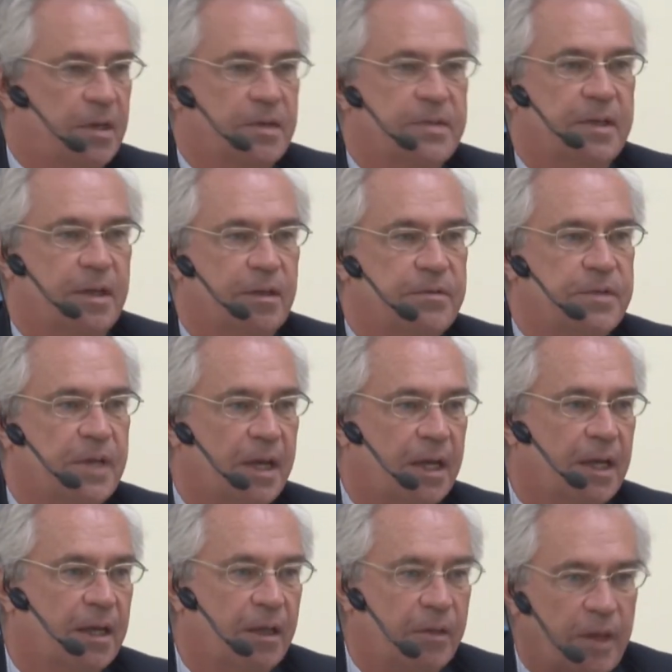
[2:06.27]
ourselves,
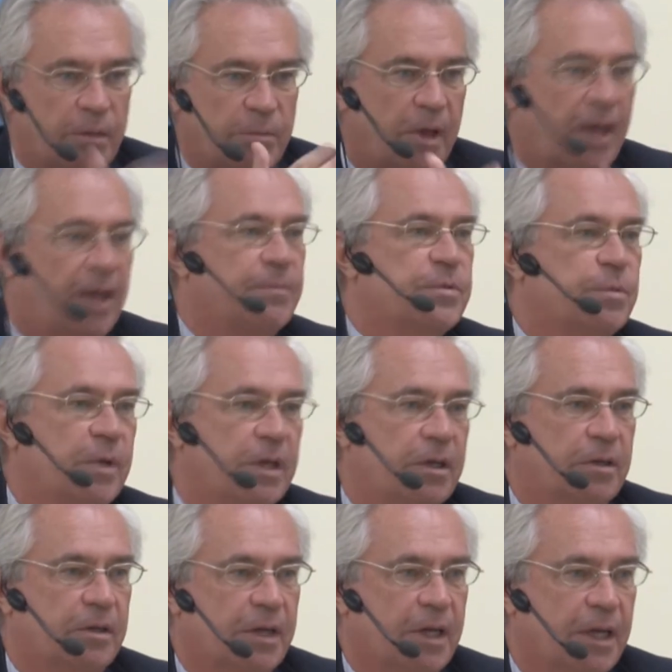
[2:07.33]
and then perhaps we
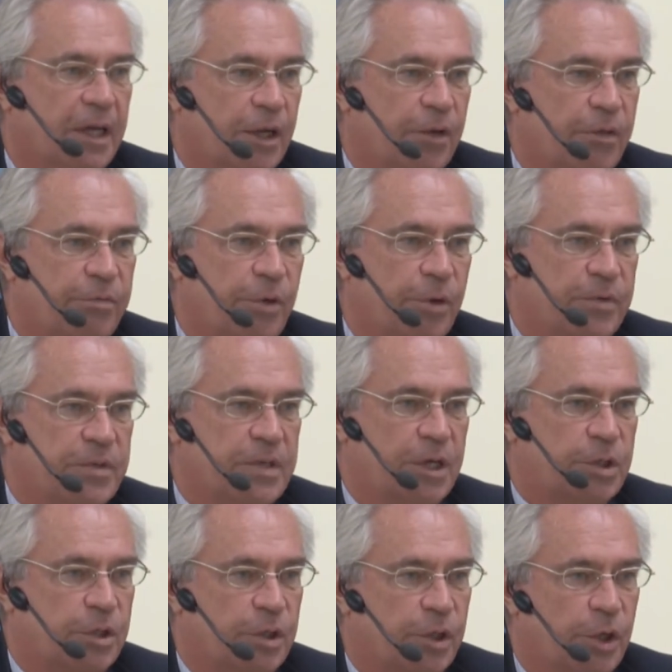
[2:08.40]
can throw the
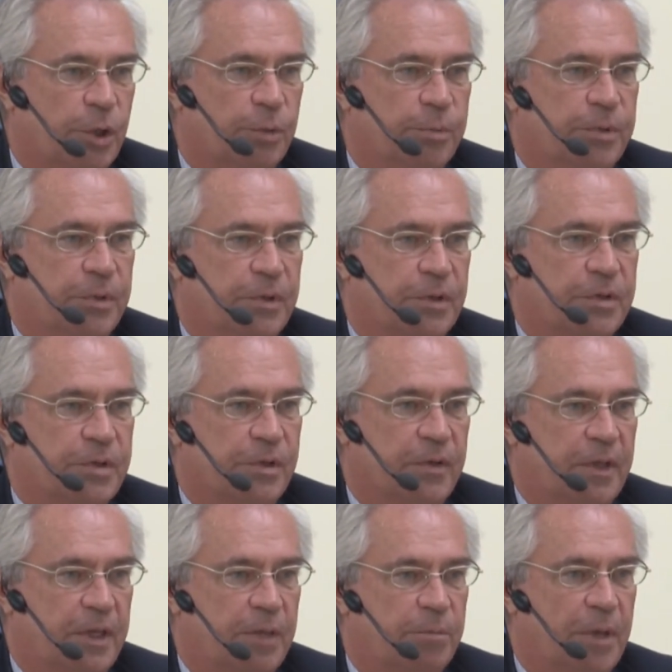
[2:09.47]
session open to
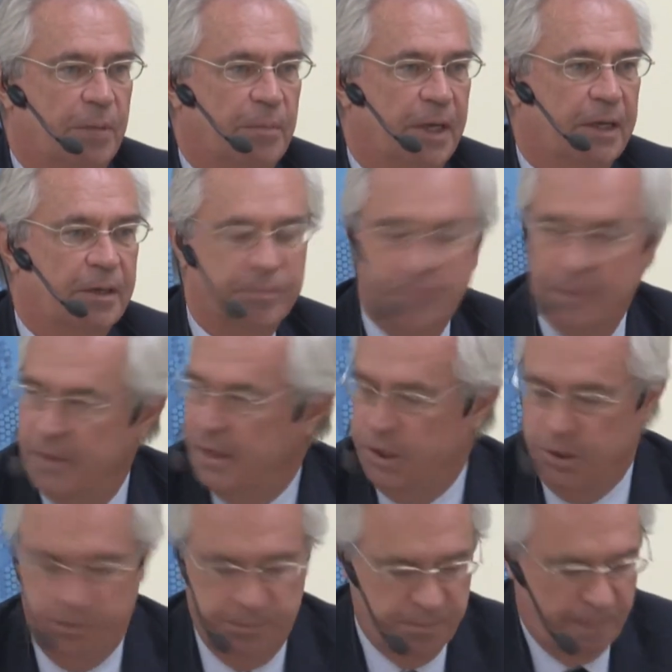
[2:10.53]
the public.
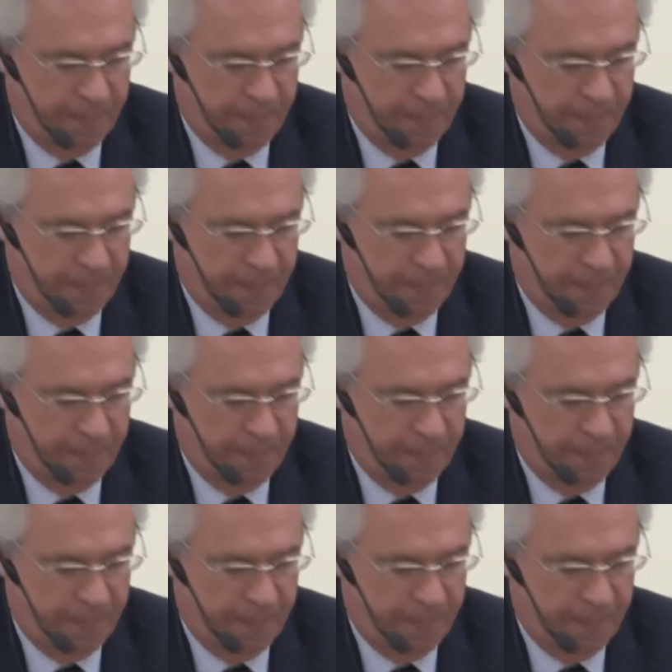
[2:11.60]
Thank you.